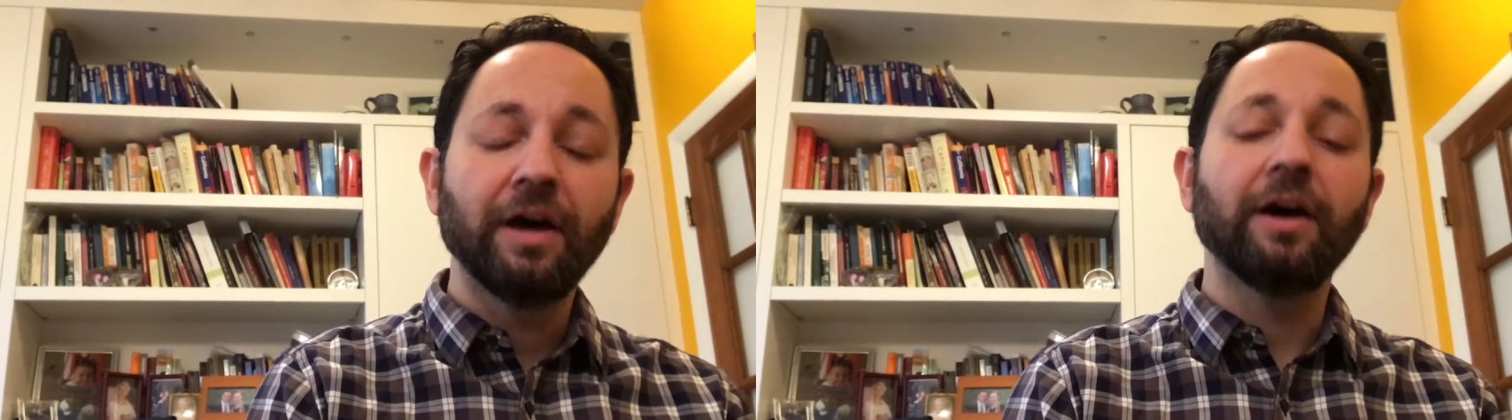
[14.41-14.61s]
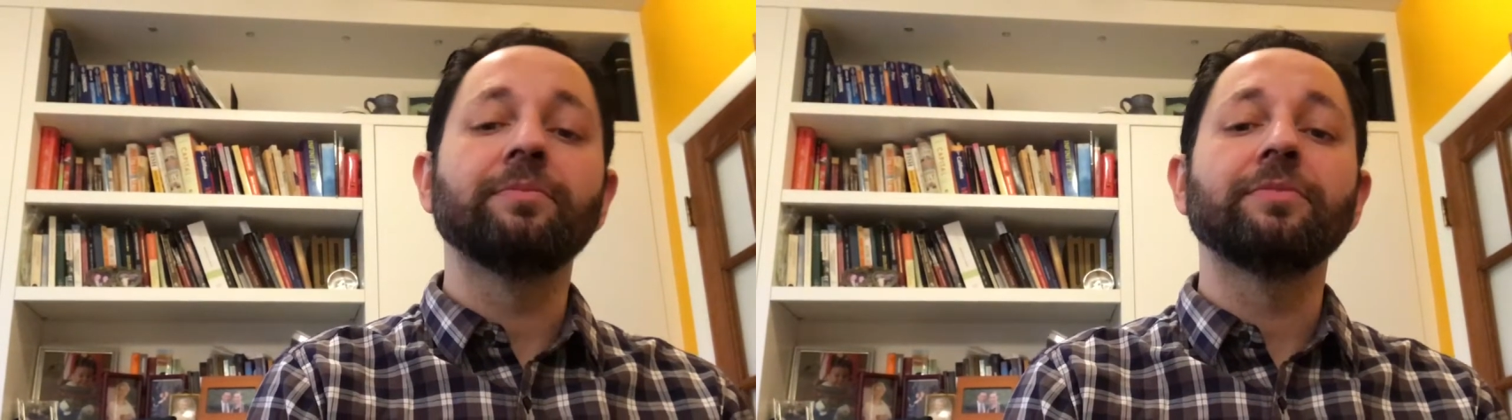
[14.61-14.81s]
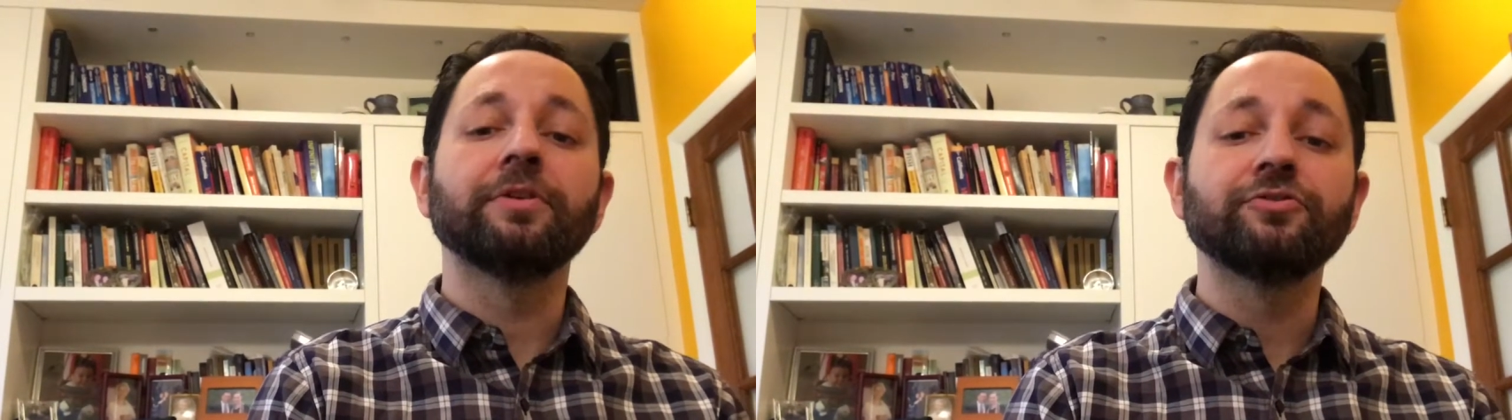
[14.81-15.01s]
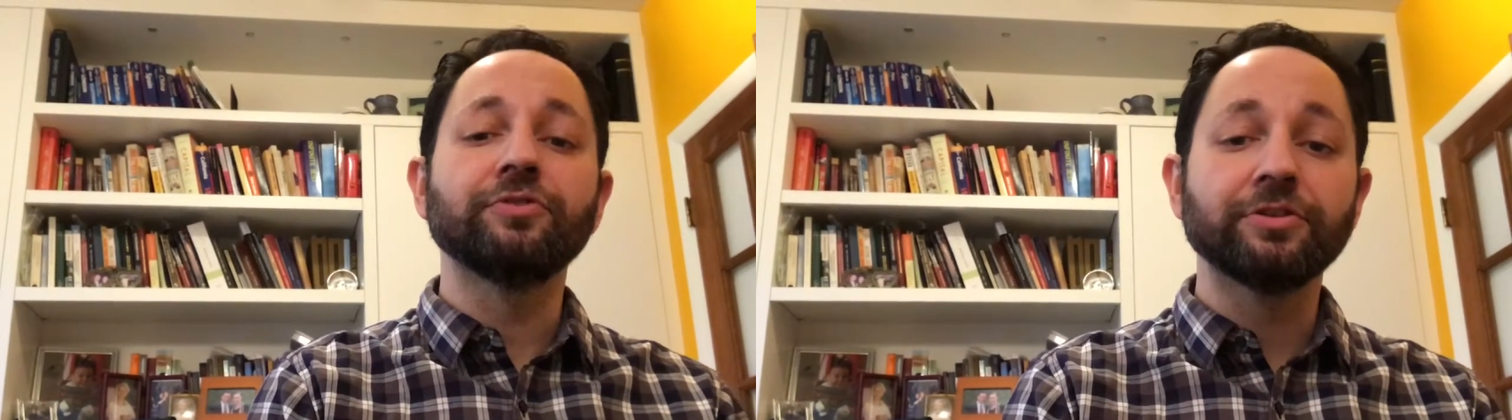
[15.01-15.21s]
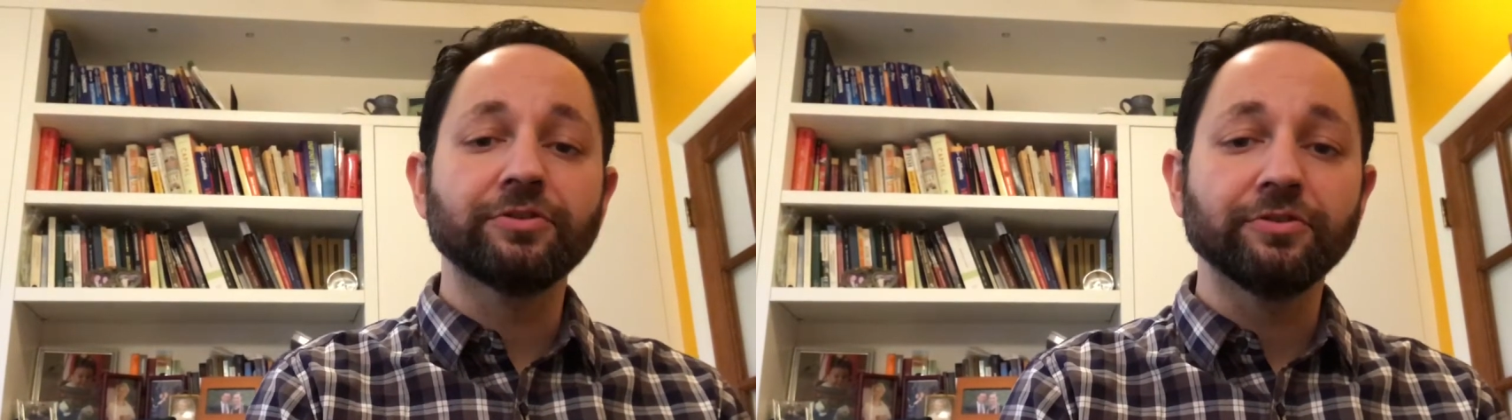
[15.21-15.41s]
I'm the
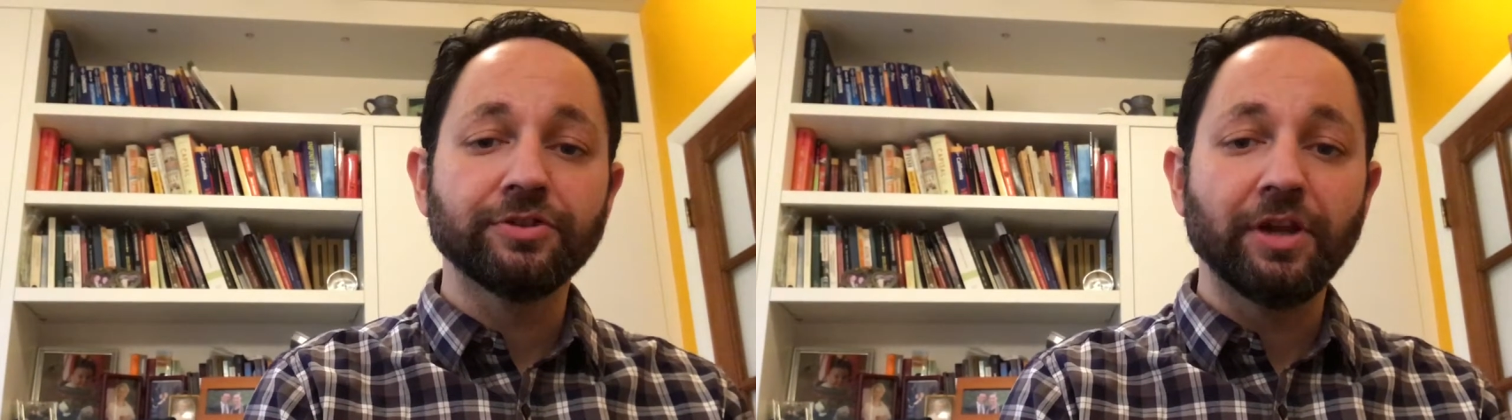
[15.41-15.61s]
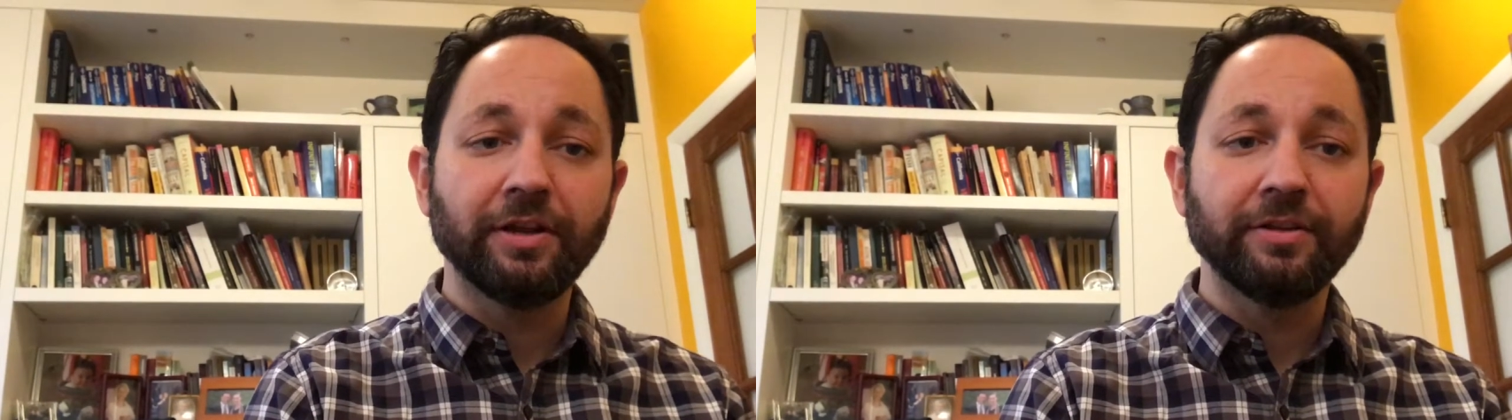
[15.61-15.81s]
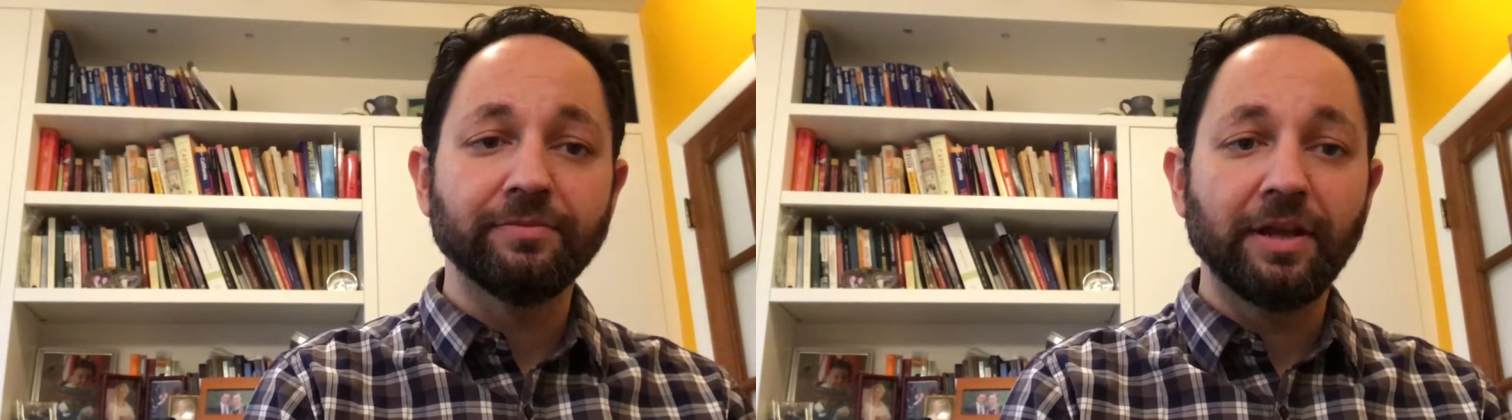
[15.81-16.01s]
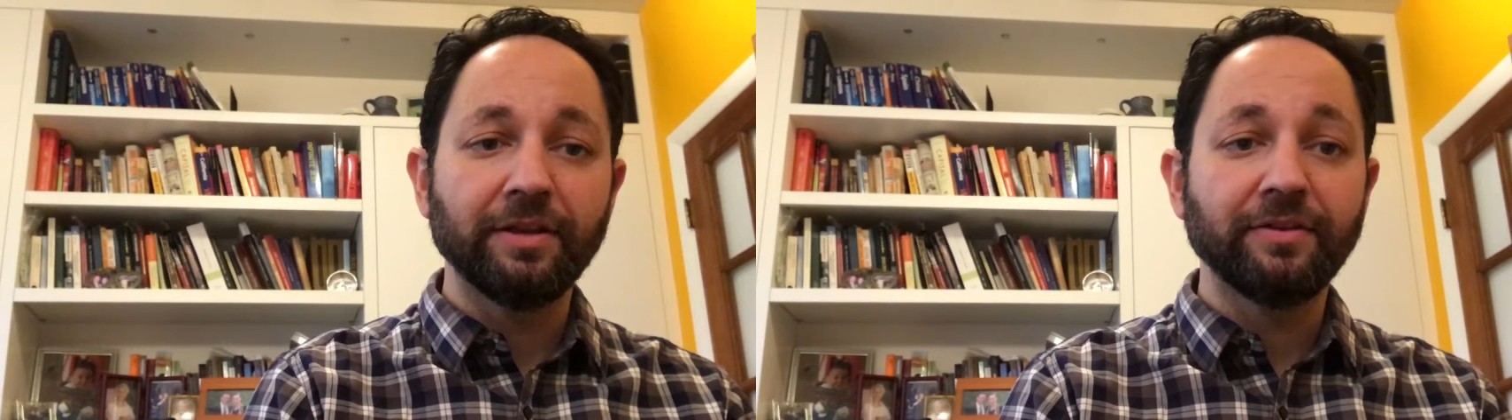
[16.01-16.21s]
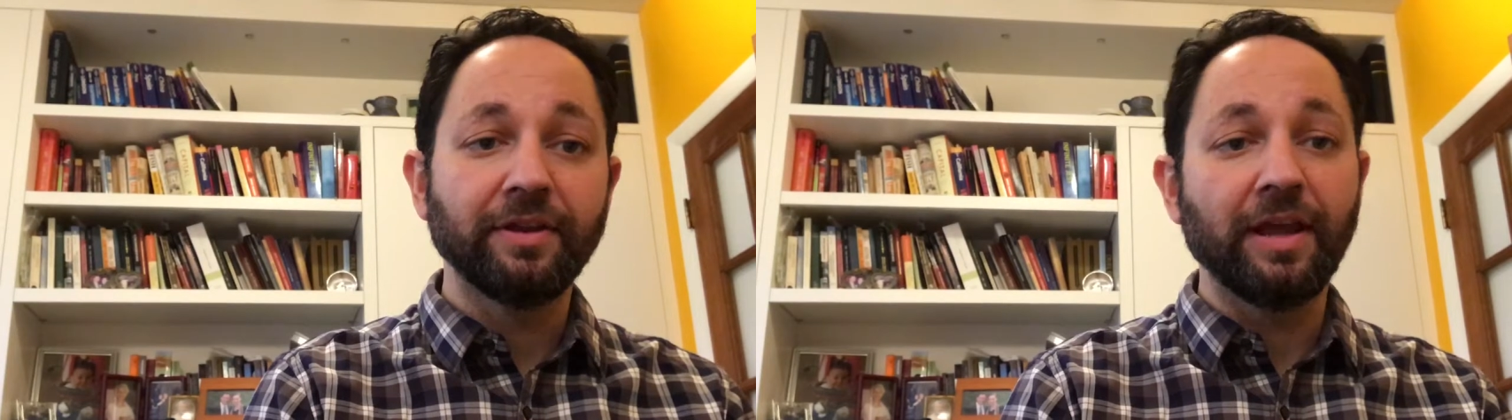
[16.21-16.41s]
traditional Chinese
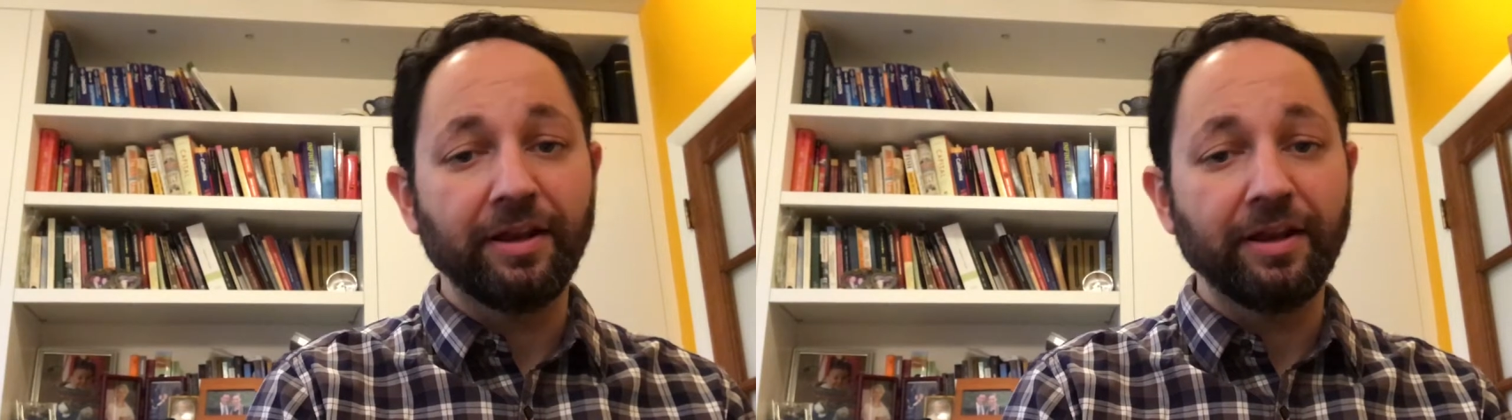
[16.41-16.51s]
medicine